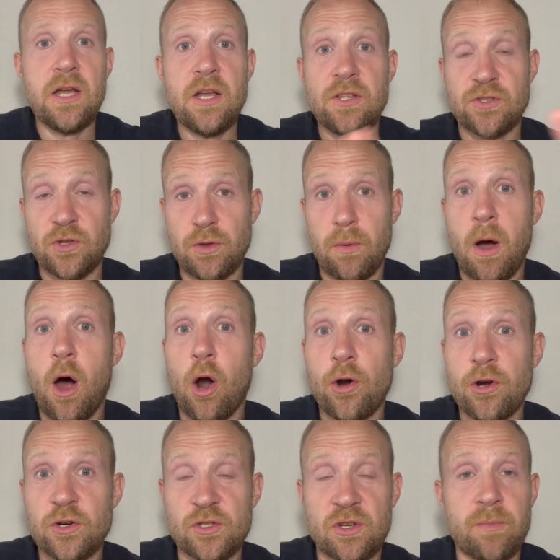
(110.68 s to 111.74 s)
So the harder
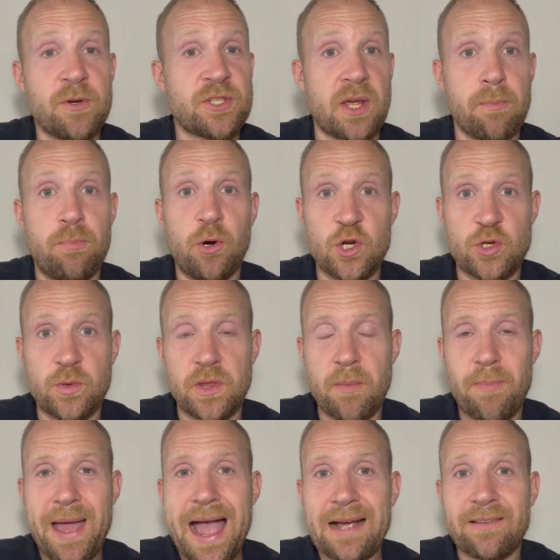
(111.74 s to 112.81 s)
swimmers can push with the
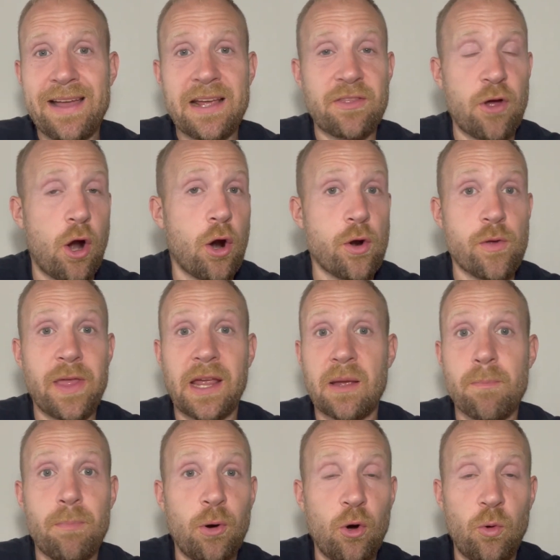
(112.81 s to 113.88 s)
back leg, the harder they can
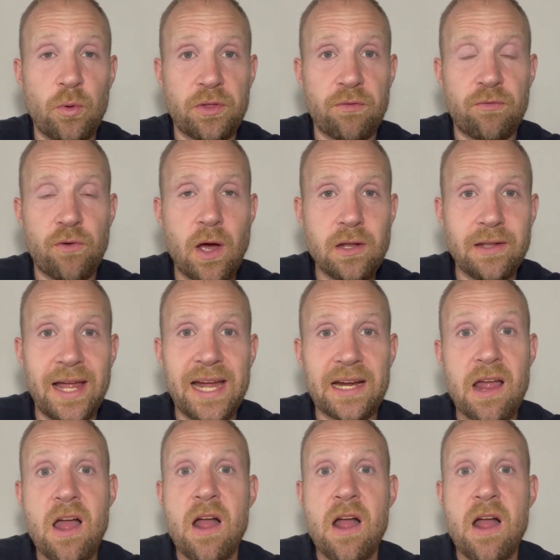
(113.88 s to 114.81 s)
pull with the front leg,